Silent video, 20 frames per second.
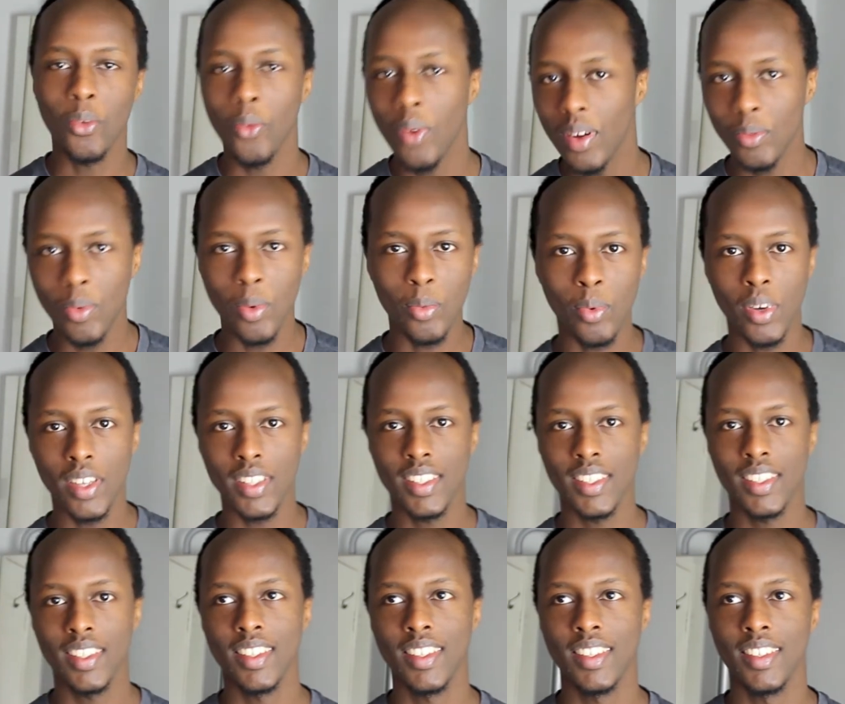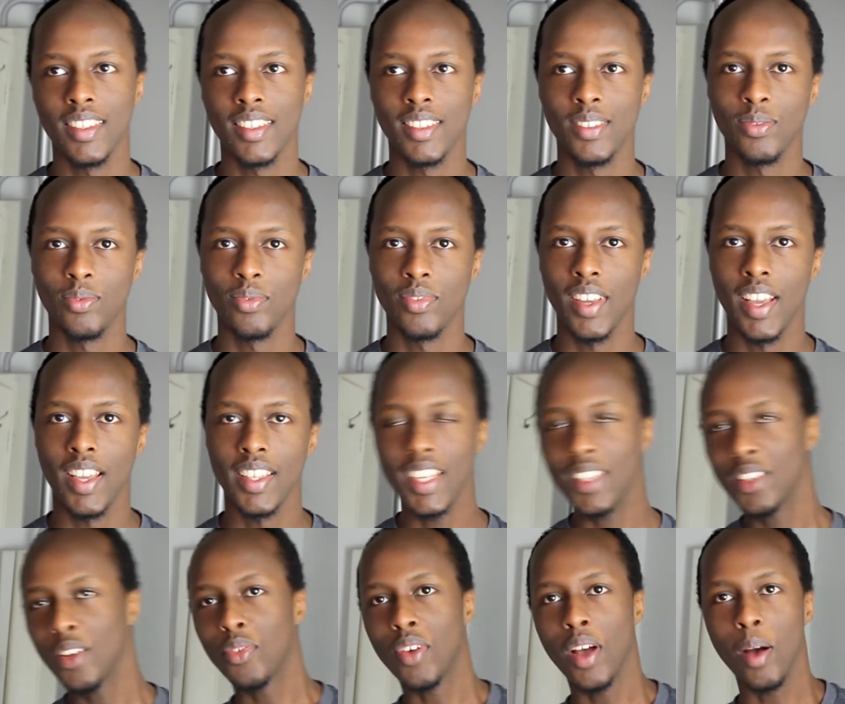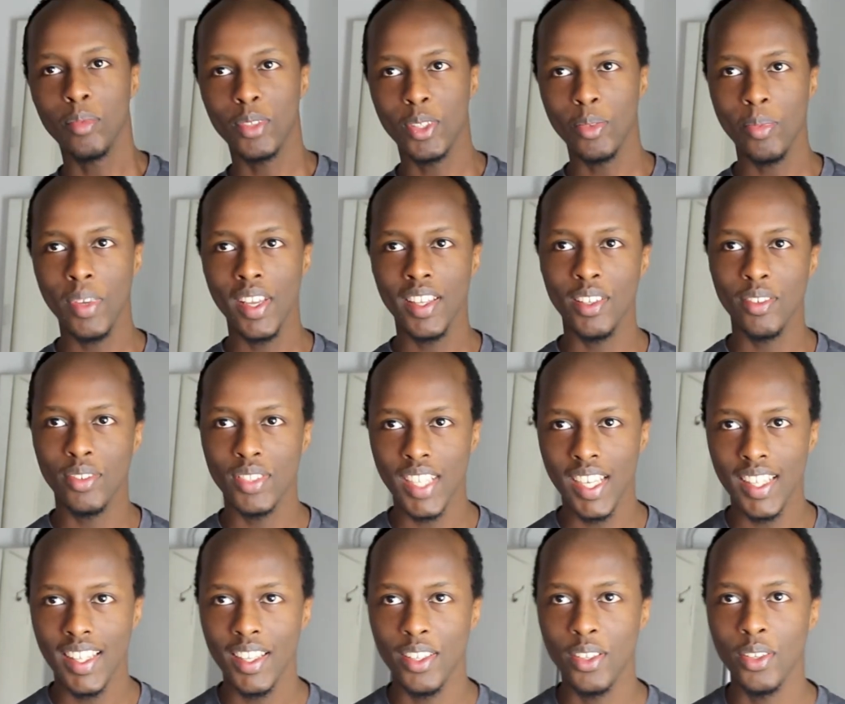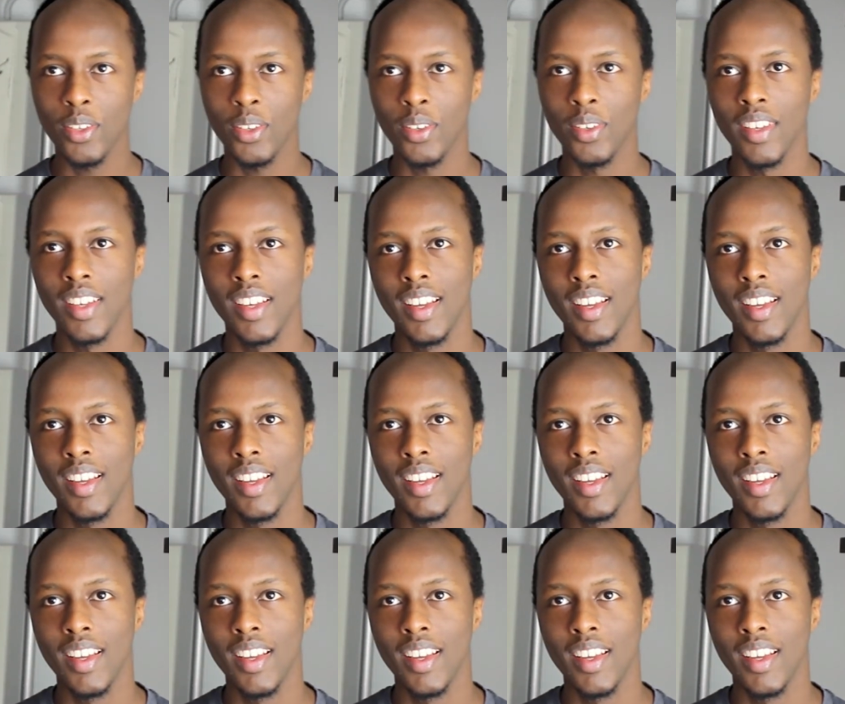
Or what? Yet you've come to me and you've said that you